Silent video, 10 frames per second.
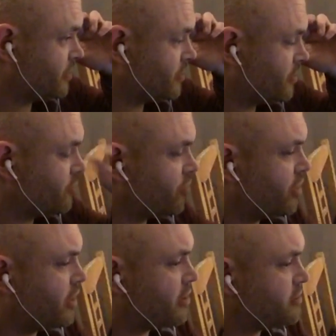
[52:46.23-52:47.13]

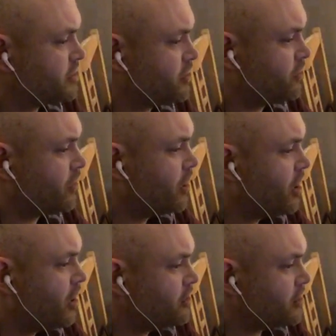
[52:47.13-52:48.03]
Right. So,
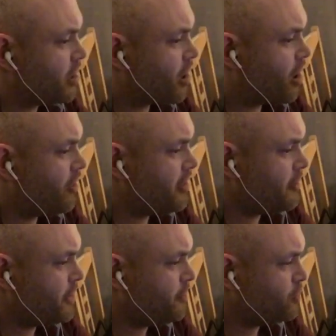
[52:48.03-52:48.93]
are there
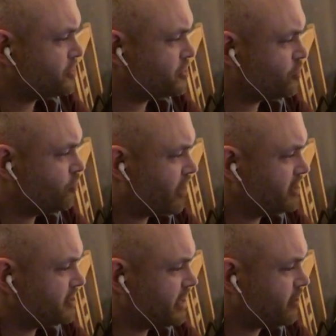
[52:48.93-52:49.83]
people still
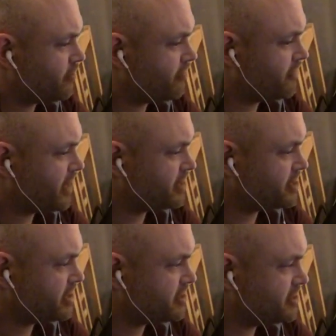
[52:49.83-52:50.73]
renting out
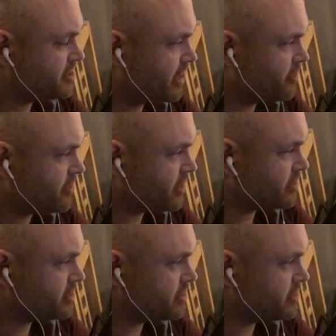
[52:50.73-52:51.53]
VHSs nowadays?